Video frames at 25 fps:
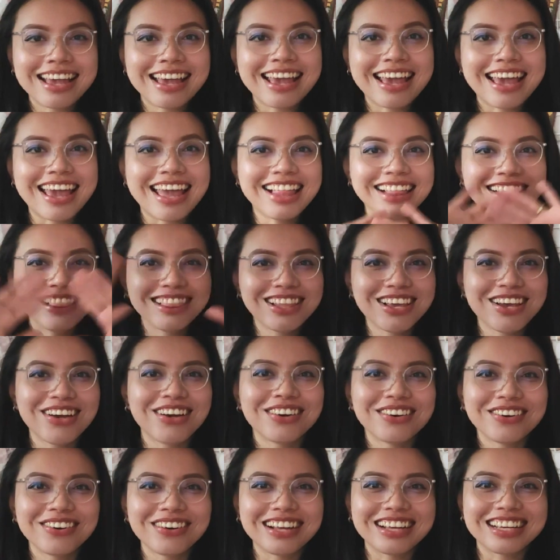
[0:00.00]

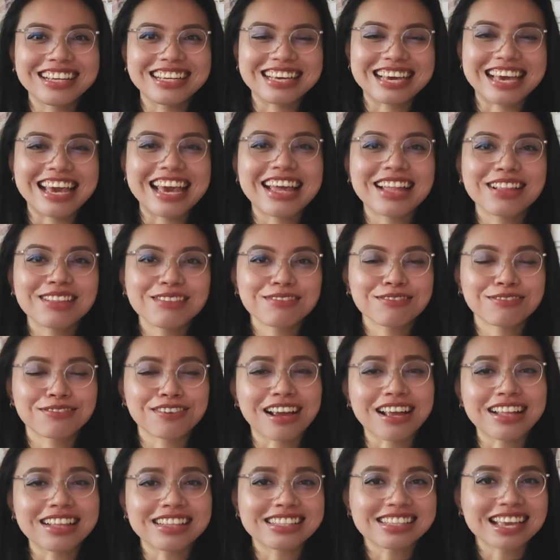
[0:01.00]
Hello again,
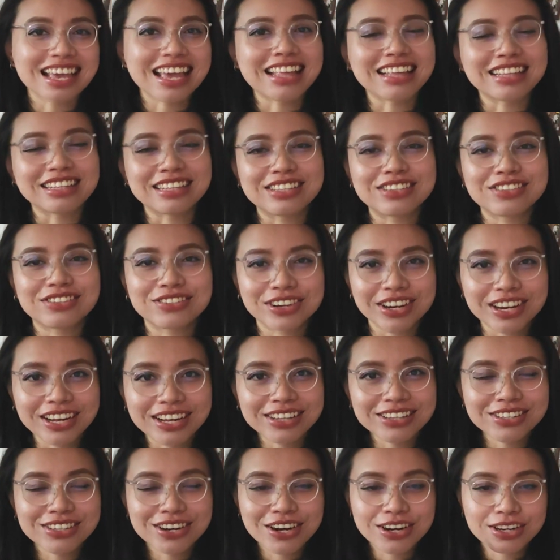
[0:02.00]
friends and
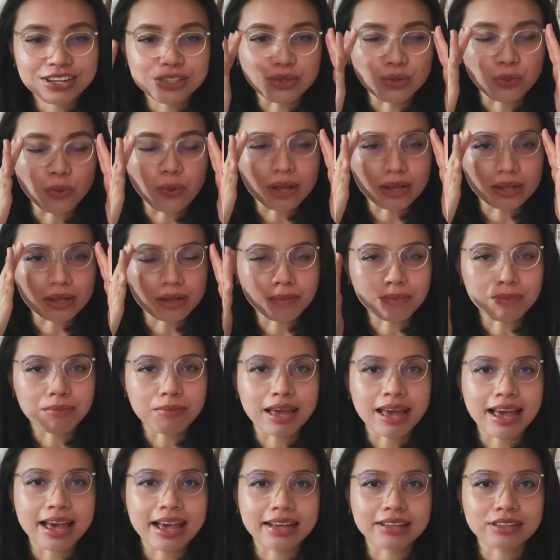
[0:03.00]
strangers. Welcome
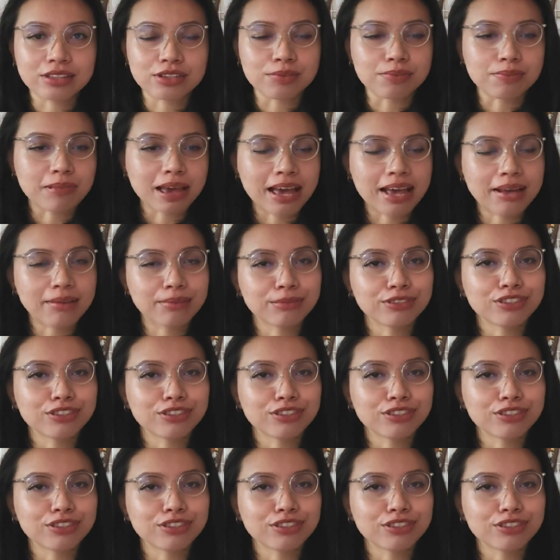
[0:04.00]
back to Pam